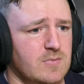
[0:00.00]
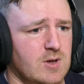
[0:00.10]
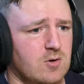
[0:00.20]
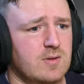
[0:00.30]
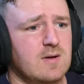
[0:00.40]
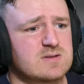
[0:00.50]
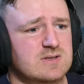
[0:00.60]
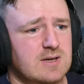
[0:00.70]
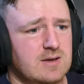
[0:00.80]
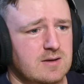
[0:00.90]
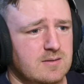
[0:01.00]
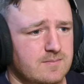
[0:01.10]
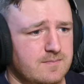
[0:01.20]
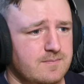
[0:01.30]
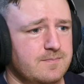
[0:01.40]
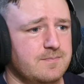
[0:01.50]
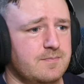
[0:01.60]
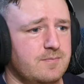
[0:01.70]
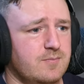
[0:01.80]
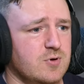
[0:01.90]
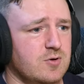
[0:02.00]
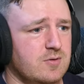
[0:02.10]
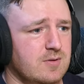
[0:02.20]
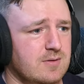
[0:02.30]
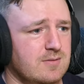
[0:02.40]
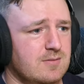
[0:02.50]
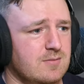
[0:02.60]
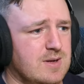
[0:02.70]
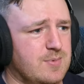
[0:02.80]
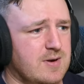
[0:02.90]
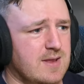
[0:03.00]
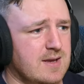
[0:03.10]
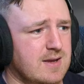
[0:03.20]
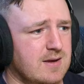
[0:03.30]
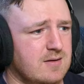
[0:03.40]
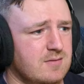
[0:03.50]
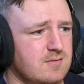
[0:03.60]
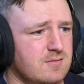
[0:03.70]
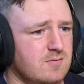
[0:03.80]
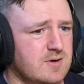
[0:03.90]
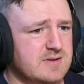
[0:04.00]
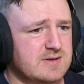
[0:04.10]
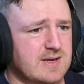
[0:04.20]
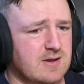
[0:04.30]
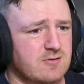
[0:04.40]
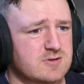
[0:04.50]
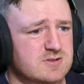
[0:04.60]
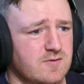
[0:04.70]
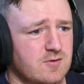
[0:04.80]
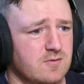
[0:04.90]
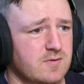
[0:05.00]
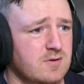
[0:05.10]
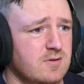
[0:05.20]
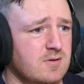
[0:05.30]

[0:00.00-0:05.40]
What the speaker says: Oh, that was eye it. Brutal. What happened to that guy? Why'd the tackler just fall over?